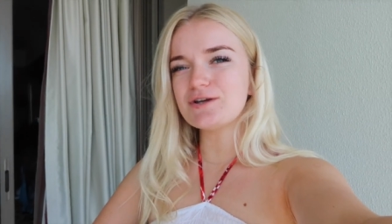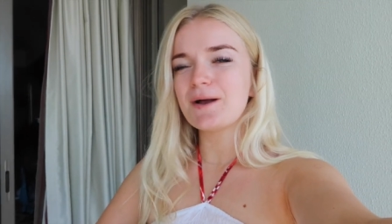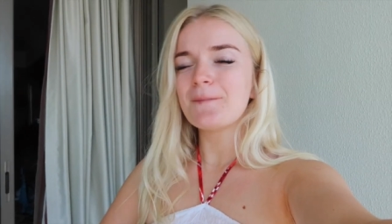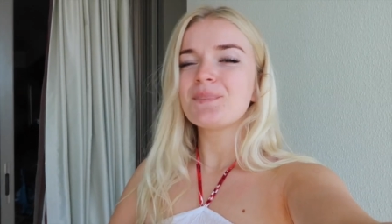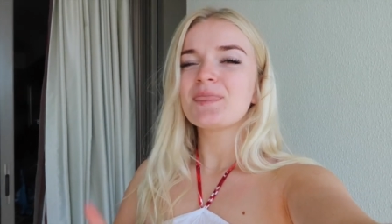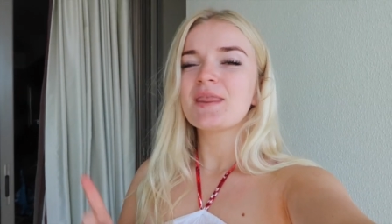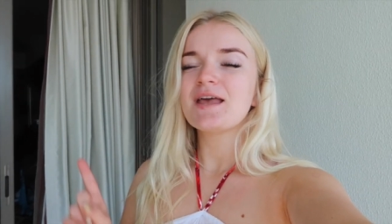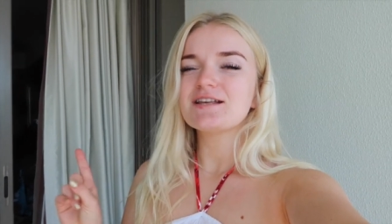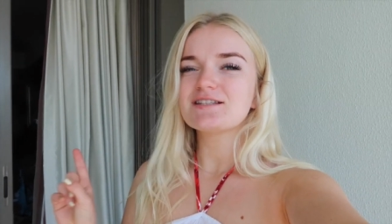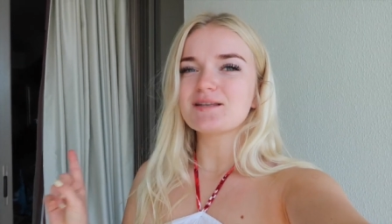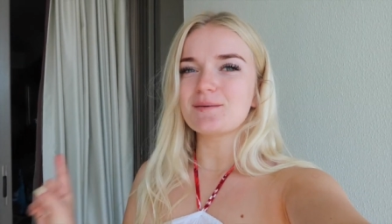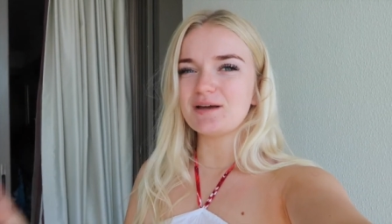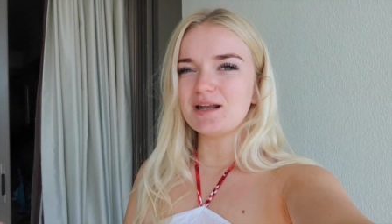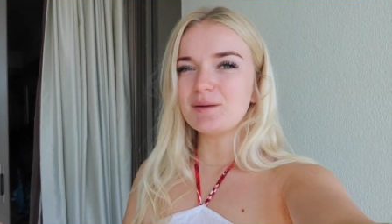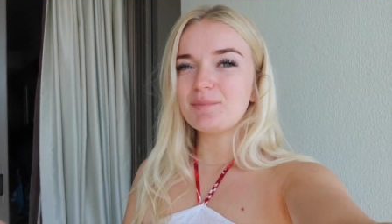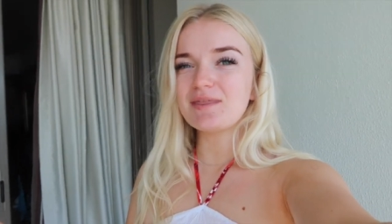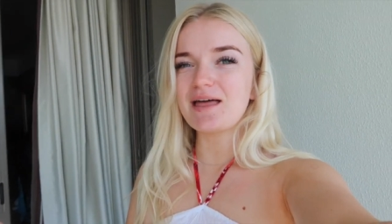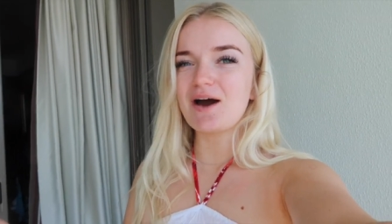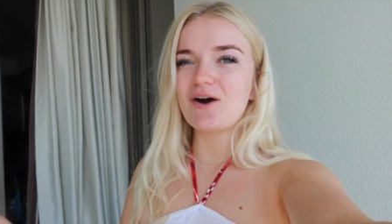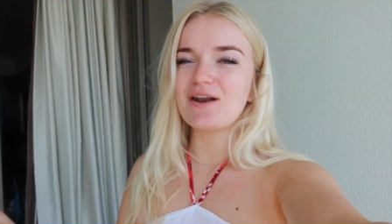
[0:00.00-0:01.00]
So I'm
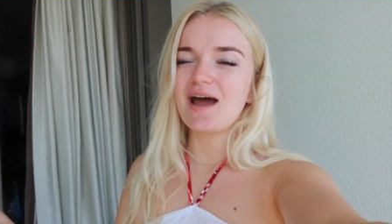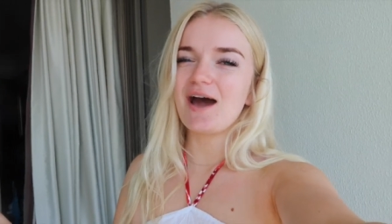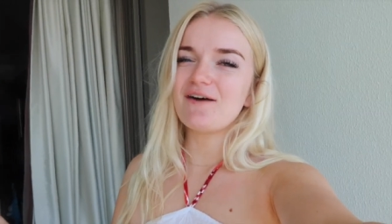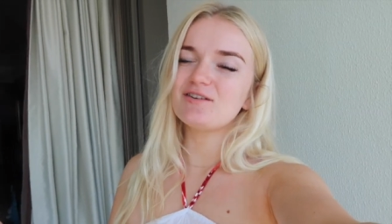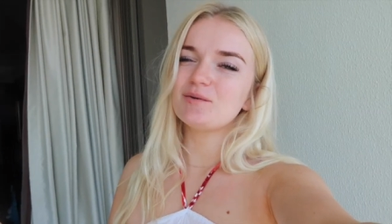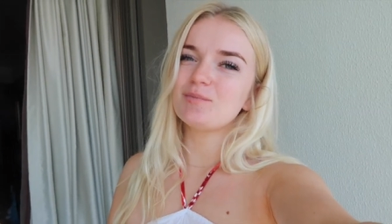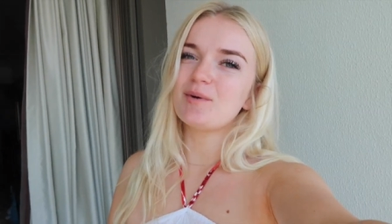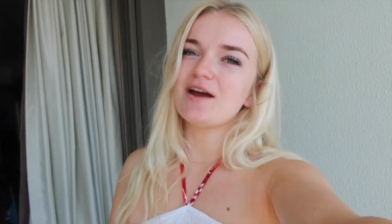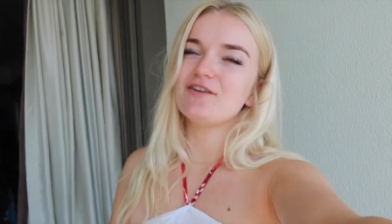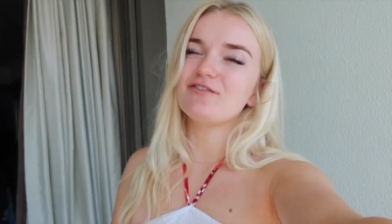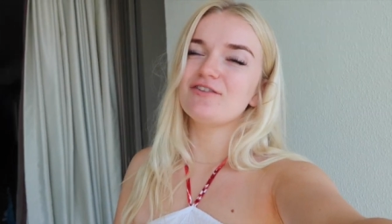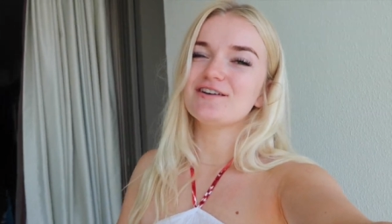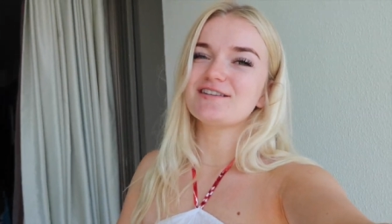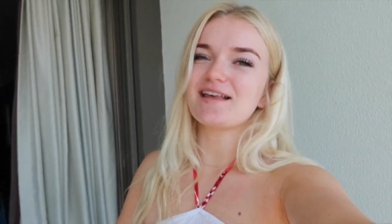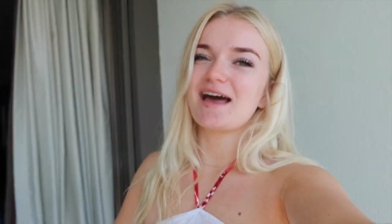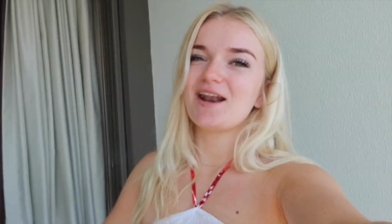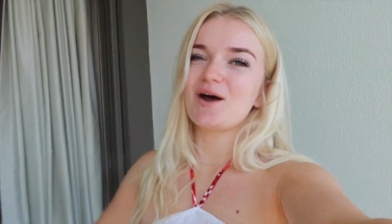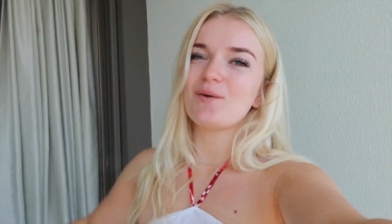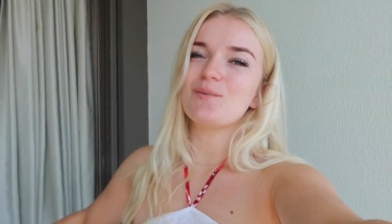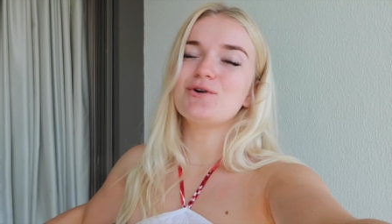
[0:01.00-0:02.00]
gonna put that on after
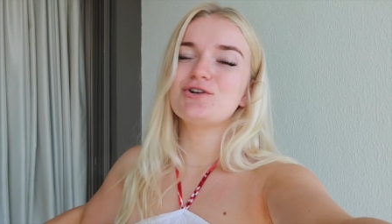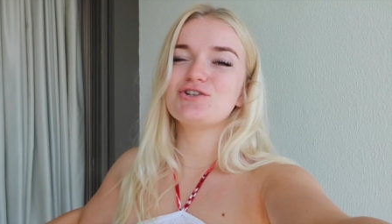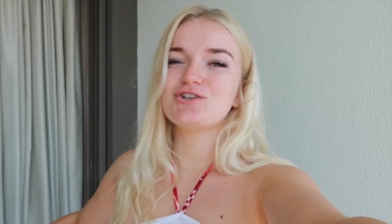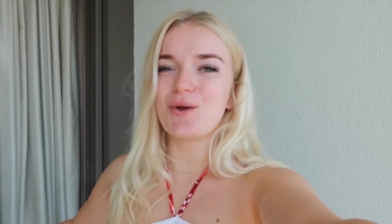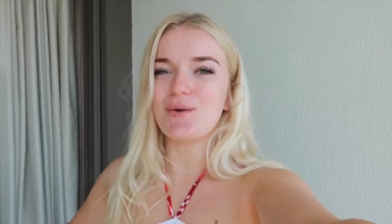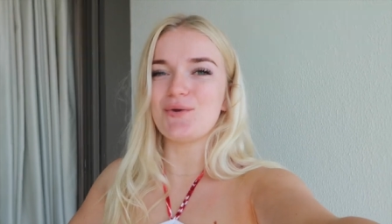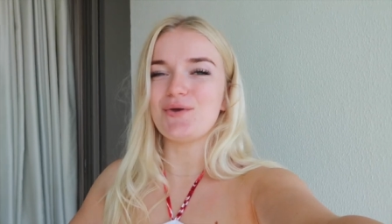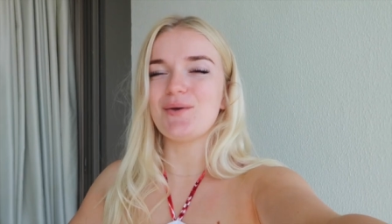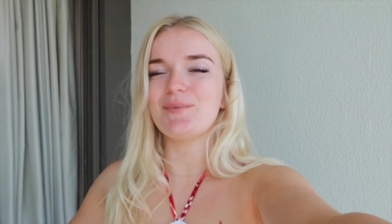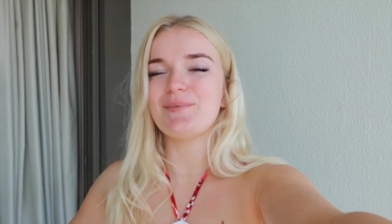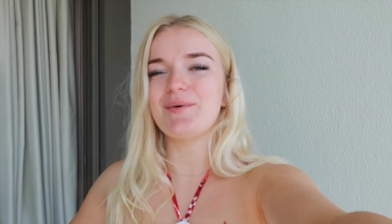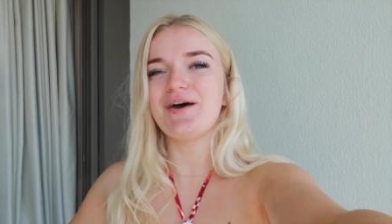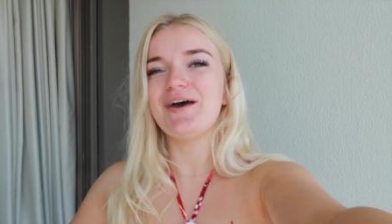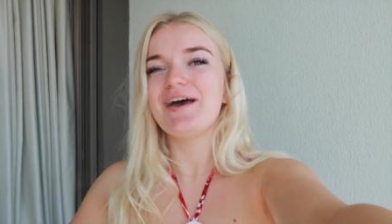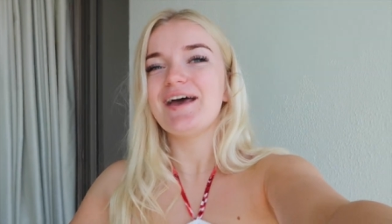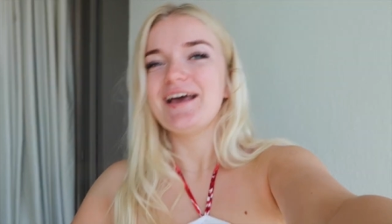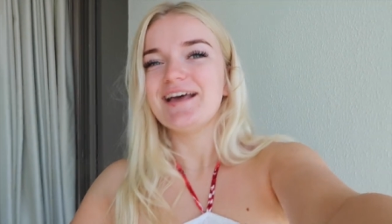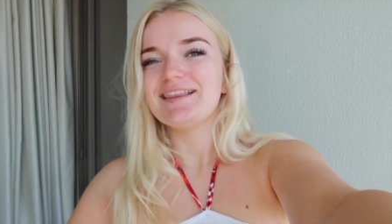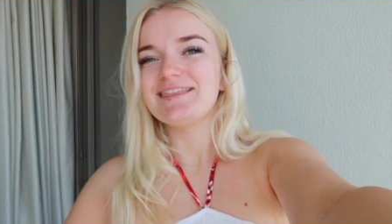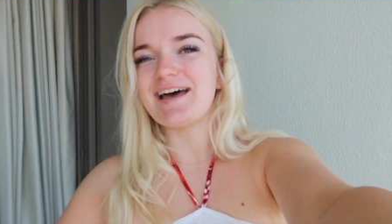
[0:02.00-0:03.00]
breakfast and I will show you,
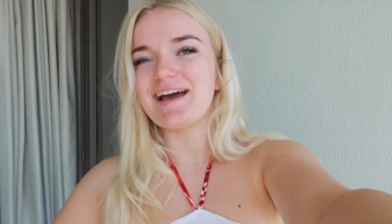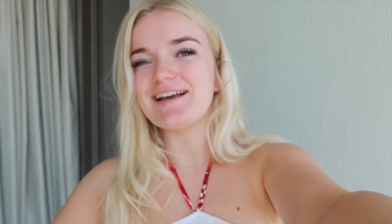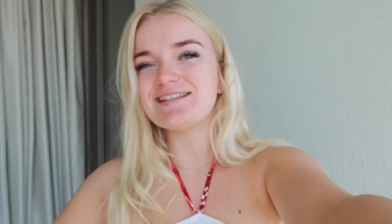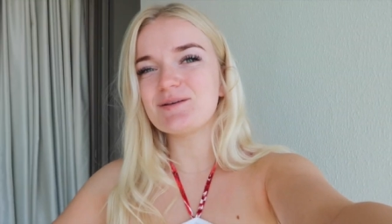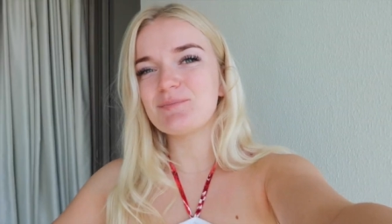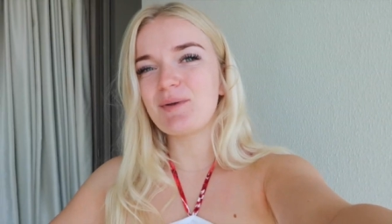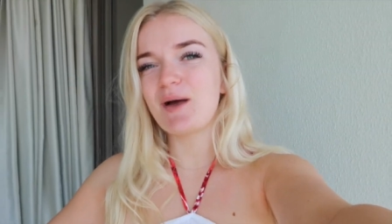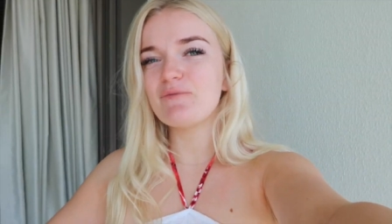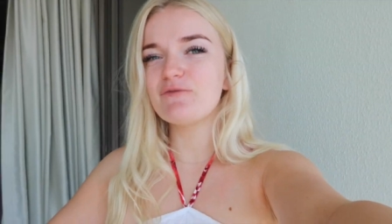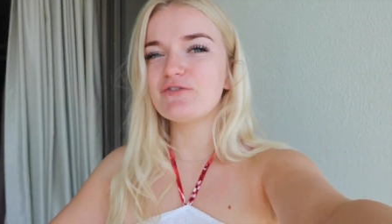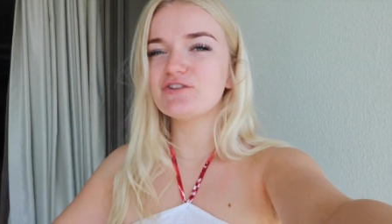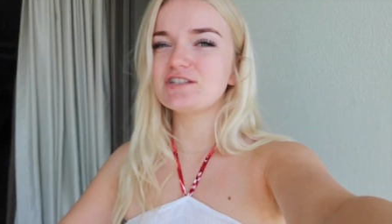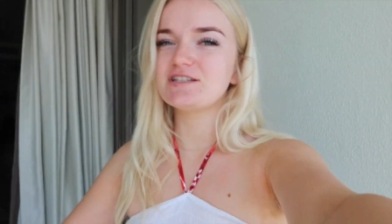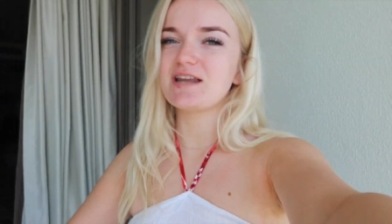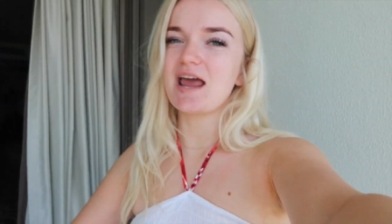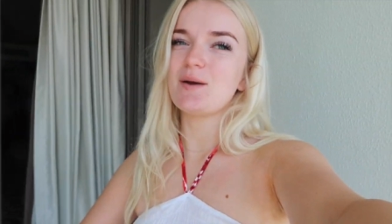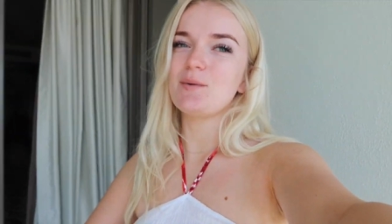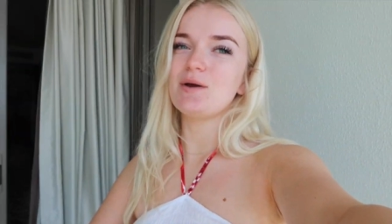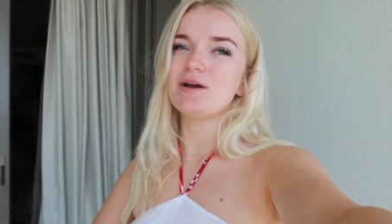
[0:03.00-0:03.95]
but that is the plan for today.